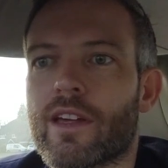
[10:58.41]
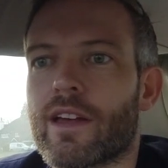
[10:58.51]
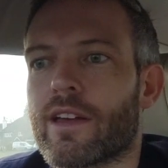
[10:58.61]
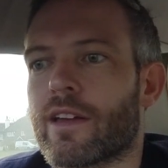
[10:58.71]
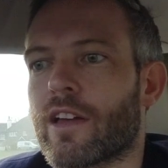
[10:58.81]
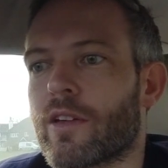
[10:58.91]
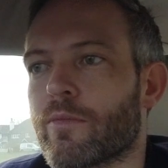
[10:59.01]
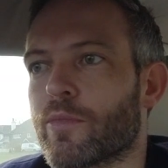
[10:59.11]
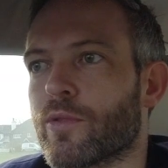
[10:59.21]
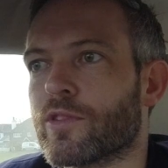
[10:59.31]
a
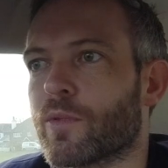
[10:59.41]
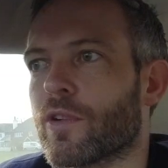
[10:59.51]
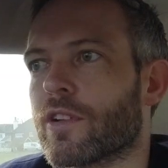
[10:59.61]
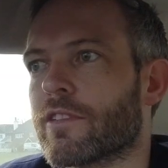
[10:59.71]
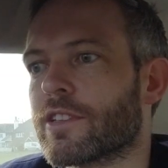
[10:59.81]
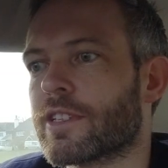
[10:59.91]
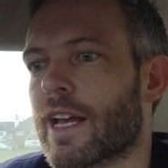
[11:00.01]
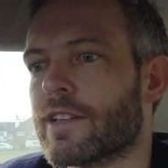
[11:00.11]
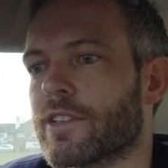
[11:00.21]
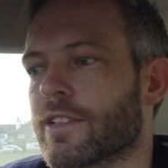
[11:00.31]
boot spoiler as
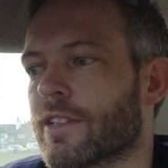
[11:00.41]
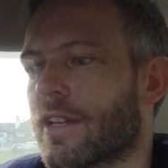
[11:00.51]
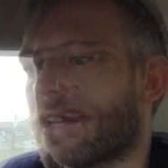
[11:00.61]
standard.